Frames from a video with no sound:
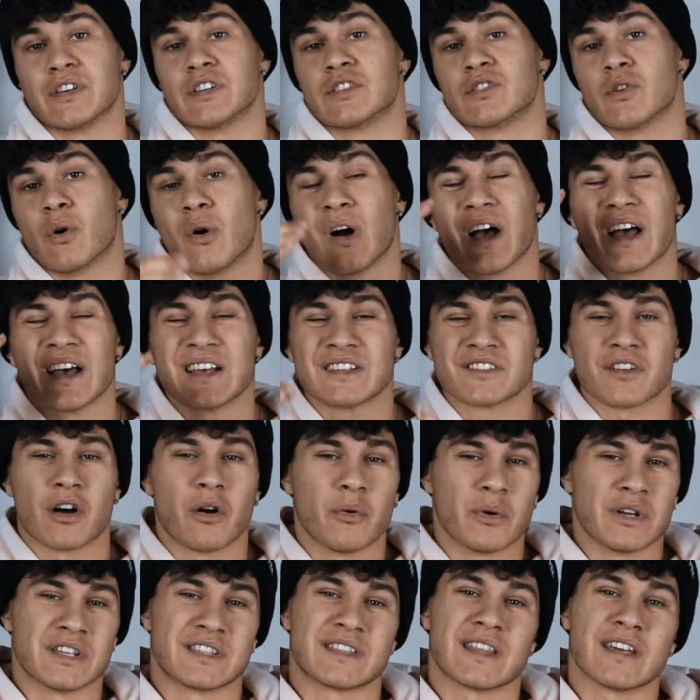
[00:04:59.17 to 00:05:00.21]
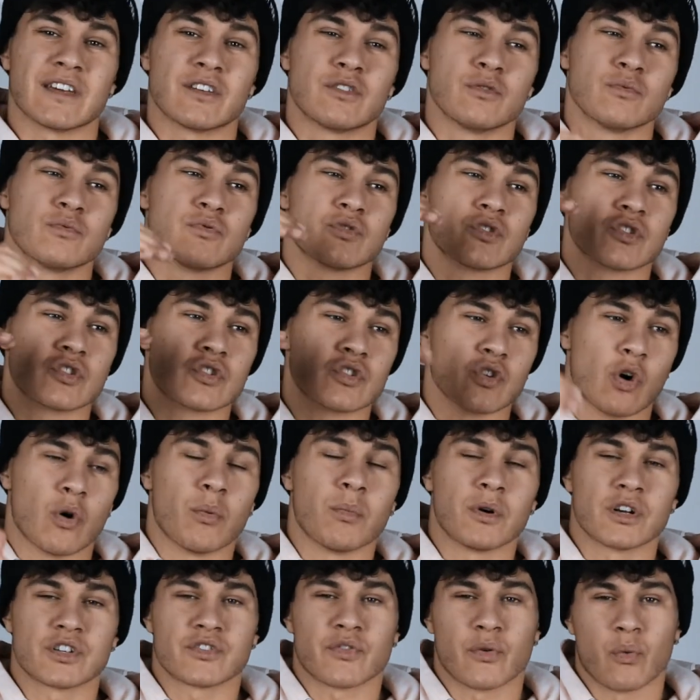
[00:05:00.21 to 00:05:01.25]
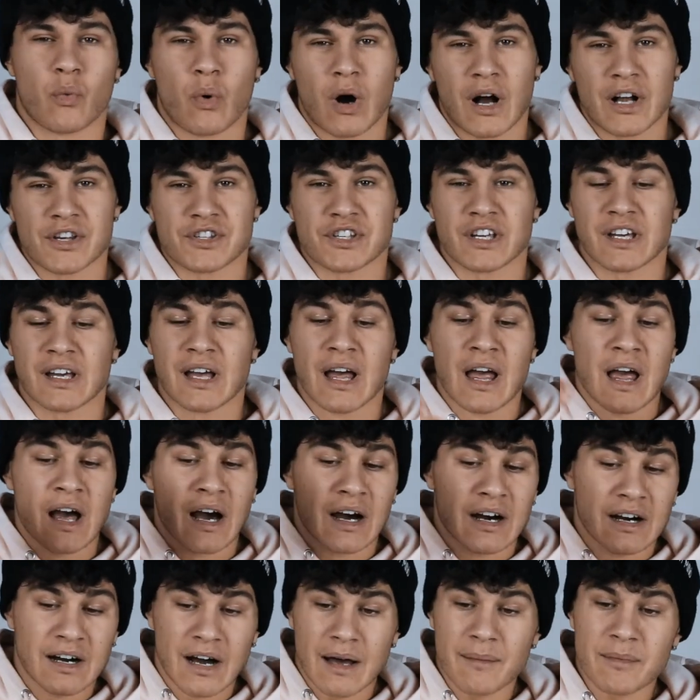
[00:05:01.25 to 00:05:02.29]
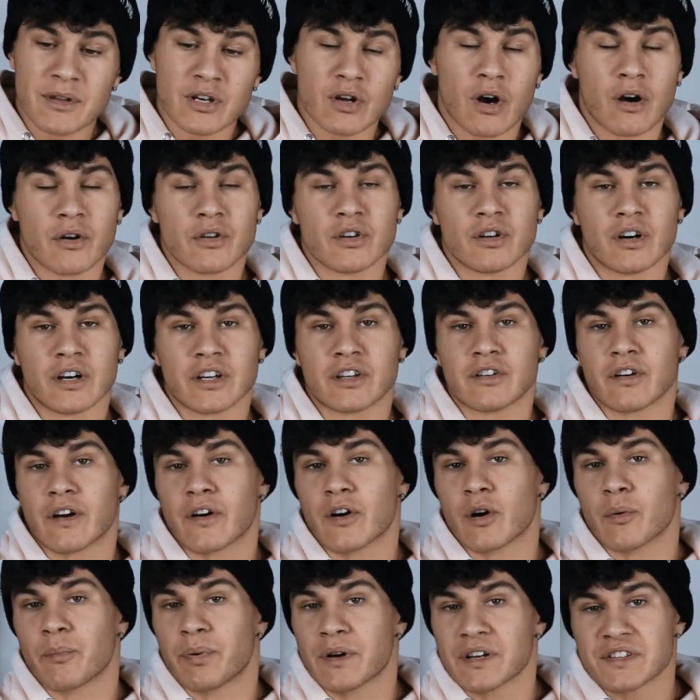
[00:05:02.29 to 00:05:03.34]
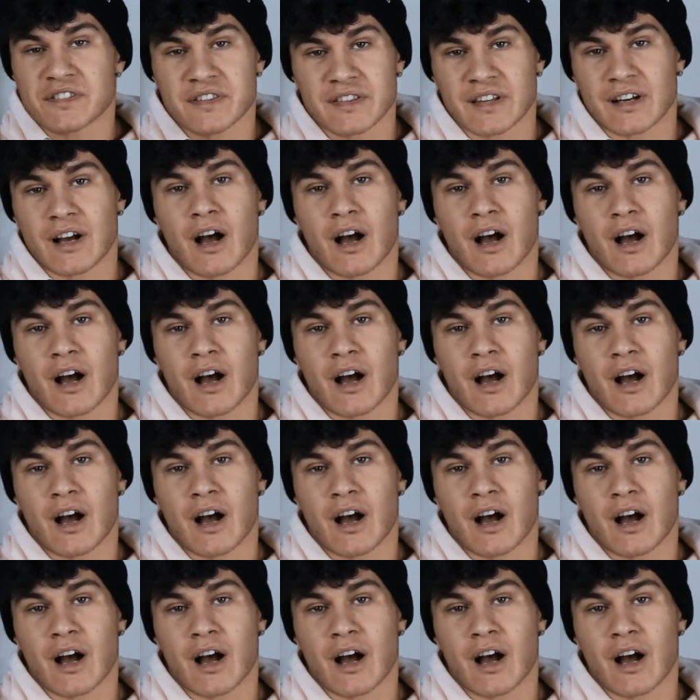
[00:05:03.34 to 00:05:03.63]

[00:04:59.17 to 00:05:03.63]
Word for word: So as always, thank you so much for watching. Let me know how you like your AeroPress in the